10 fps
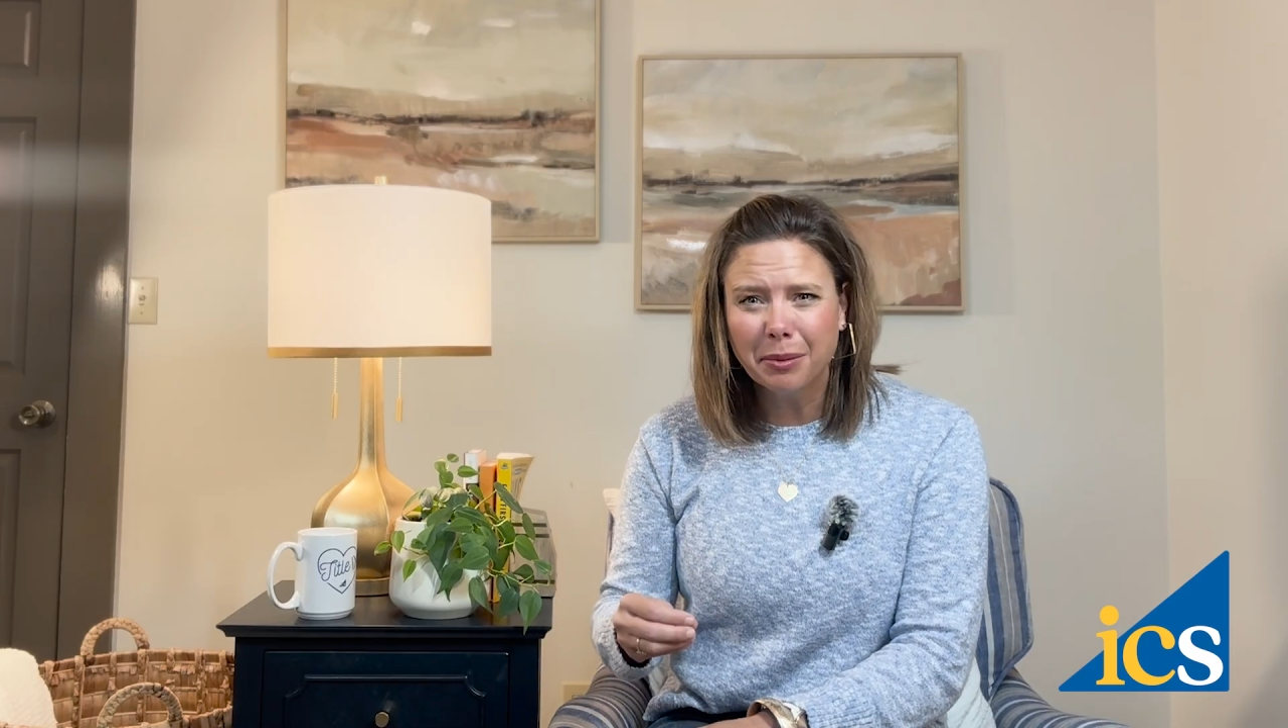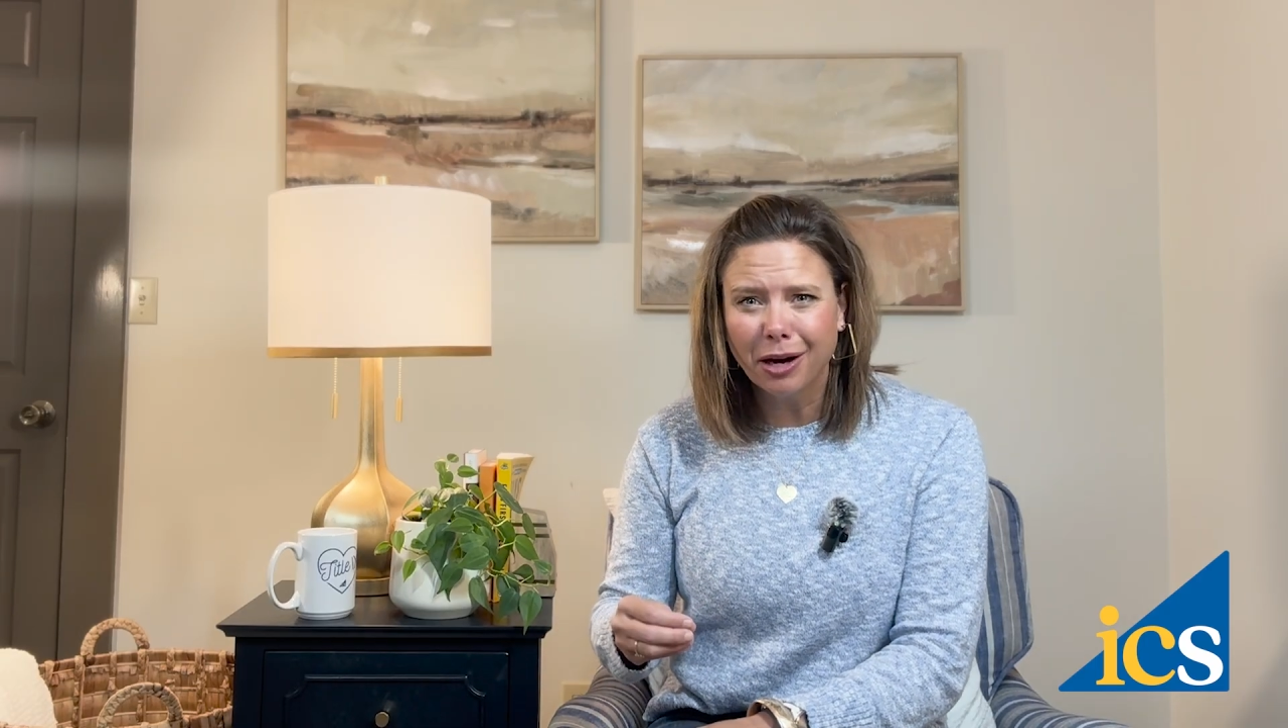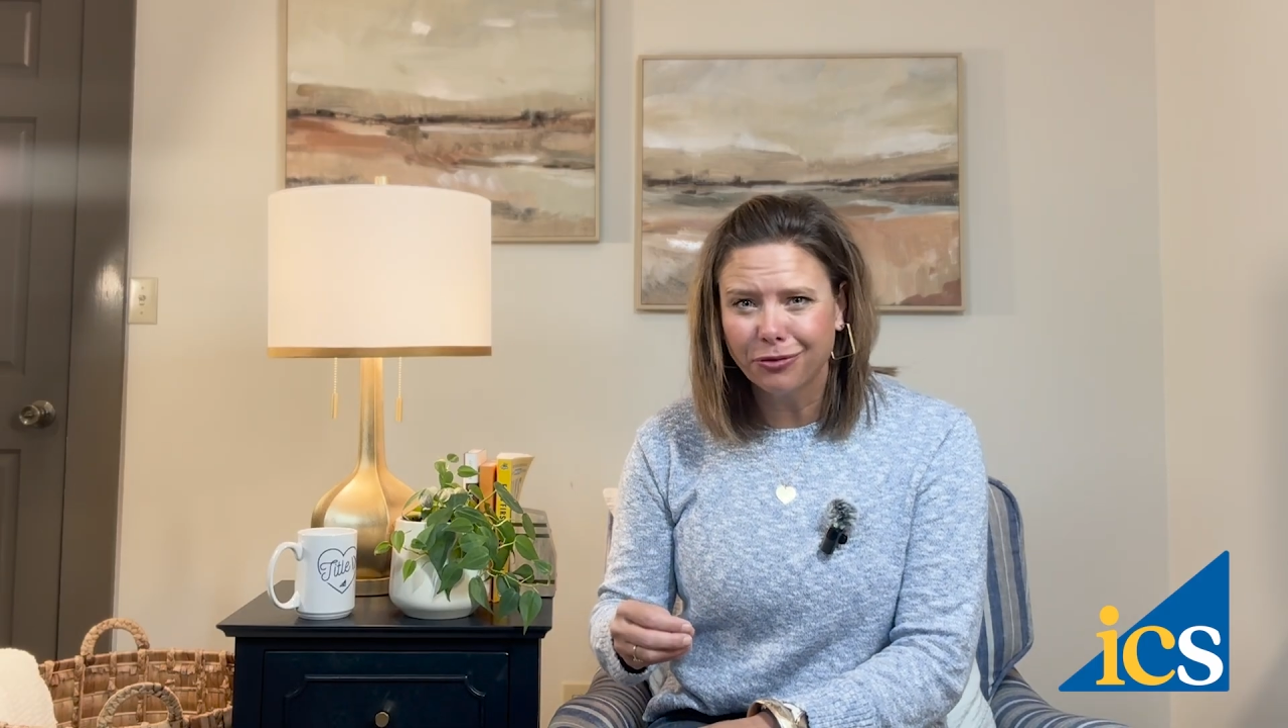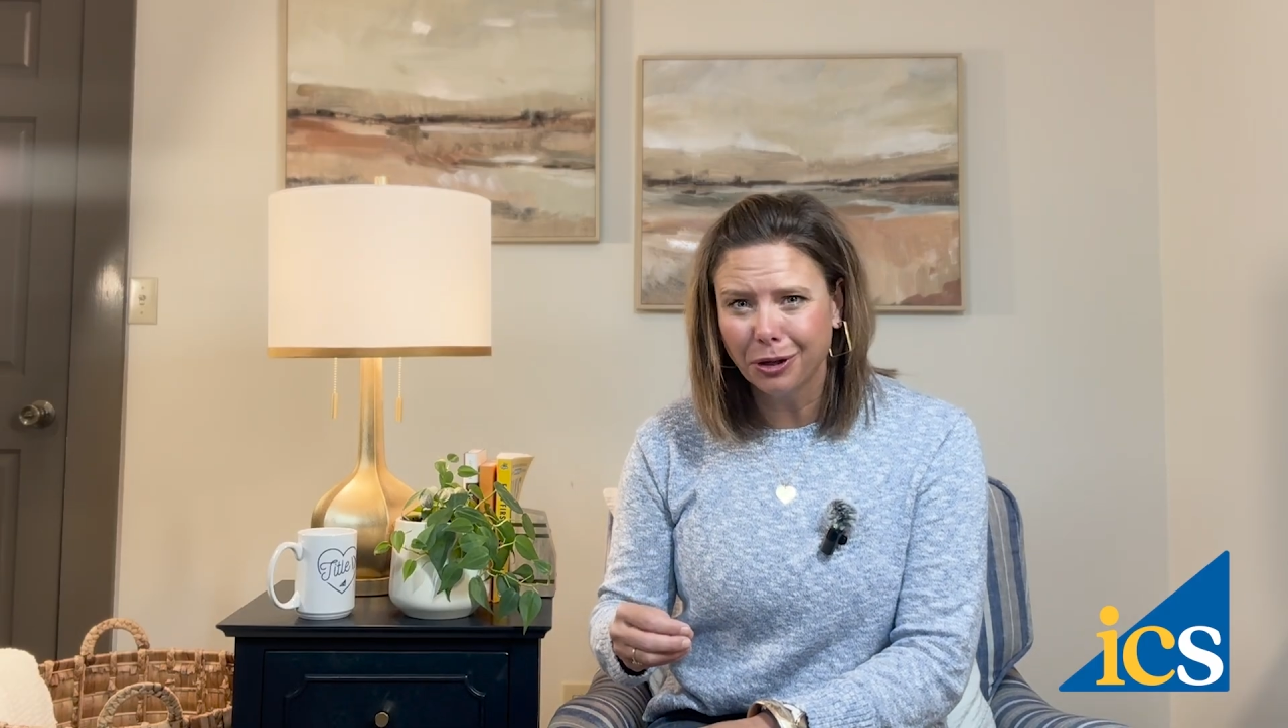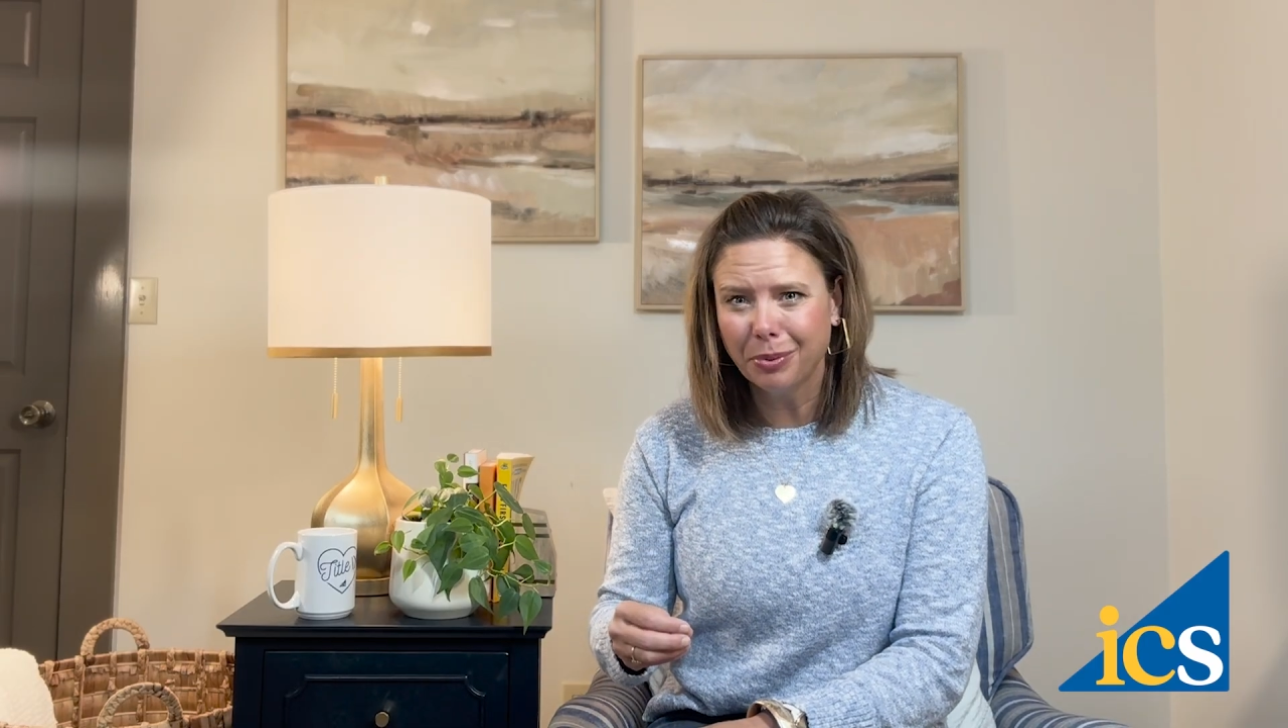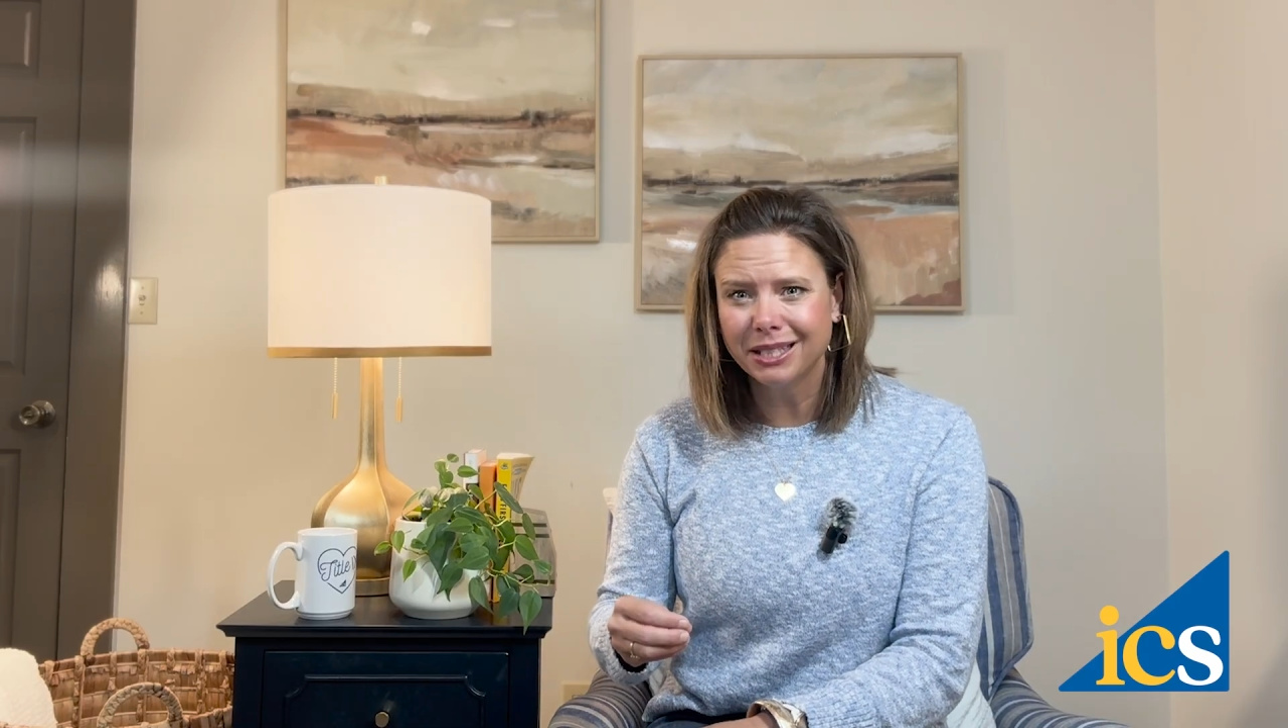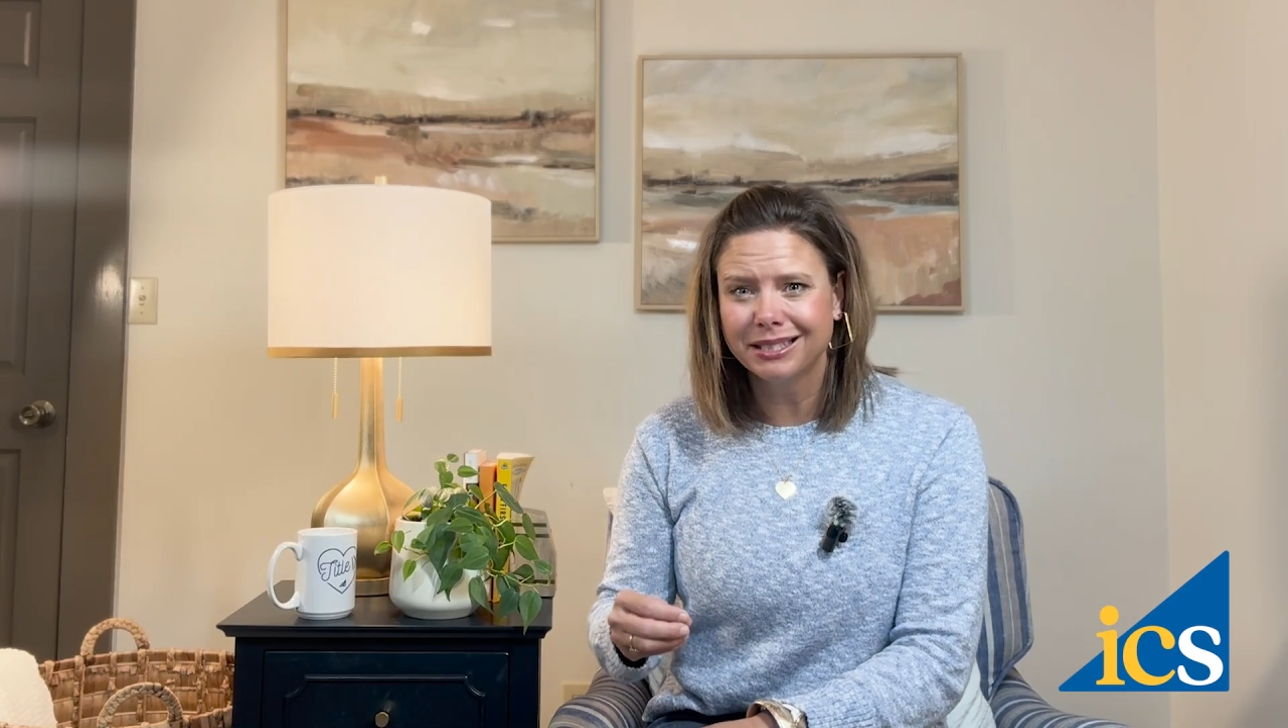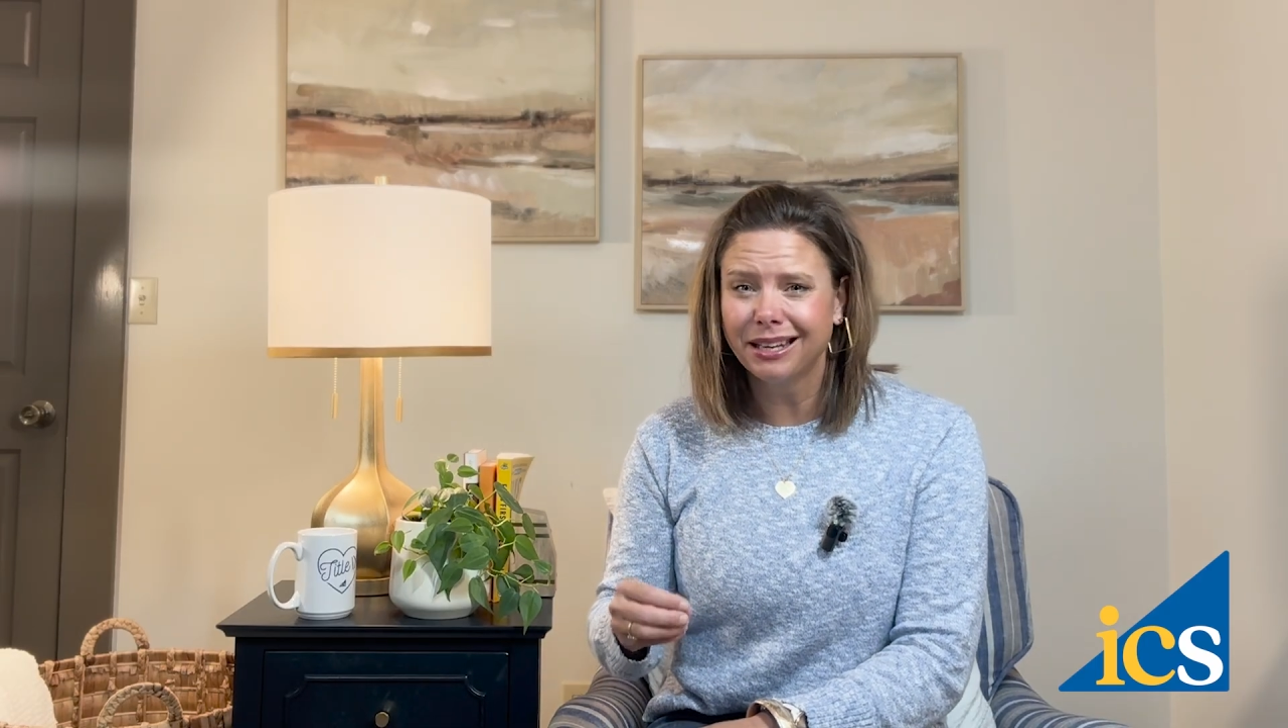about FERPA is